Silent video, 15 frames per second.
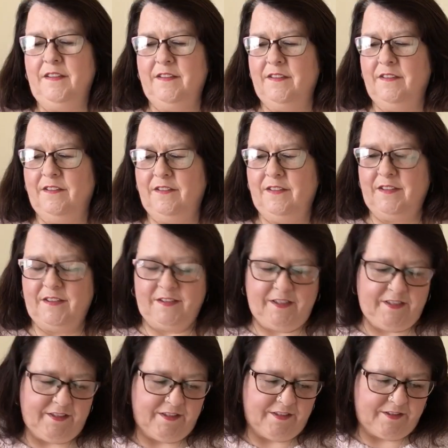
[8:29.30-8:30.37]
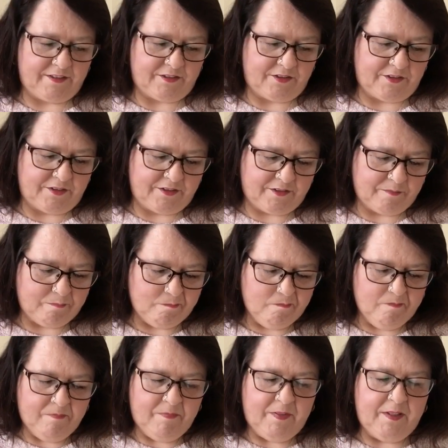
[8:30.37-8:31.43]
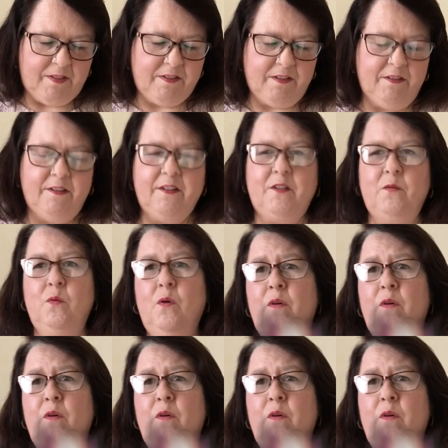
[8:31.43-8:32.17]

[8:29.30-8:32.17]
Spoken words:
a nice deck. It's like, what are